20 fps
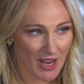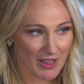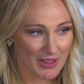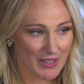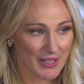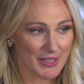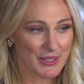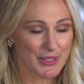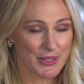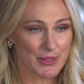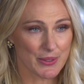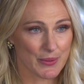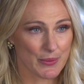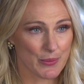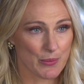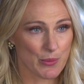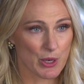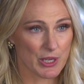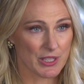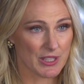tell us
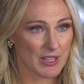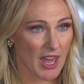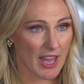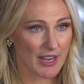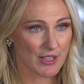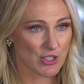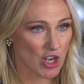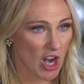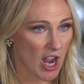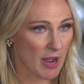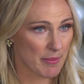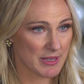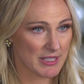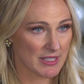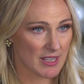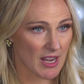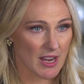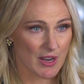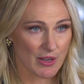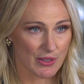what that job
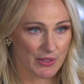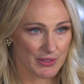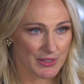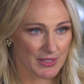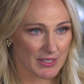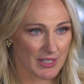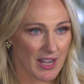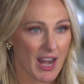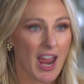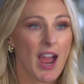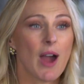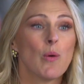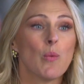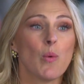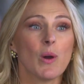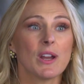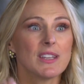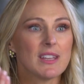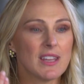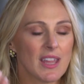entails and how
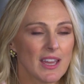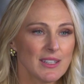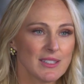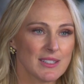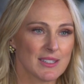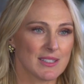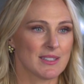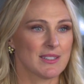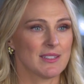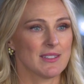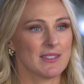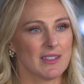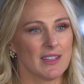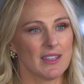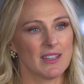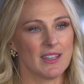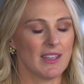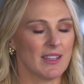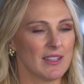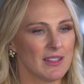one gets
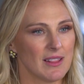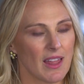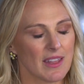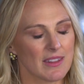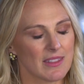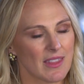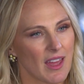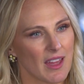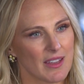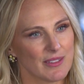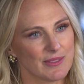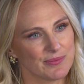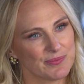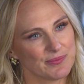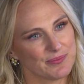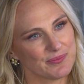a gig like that.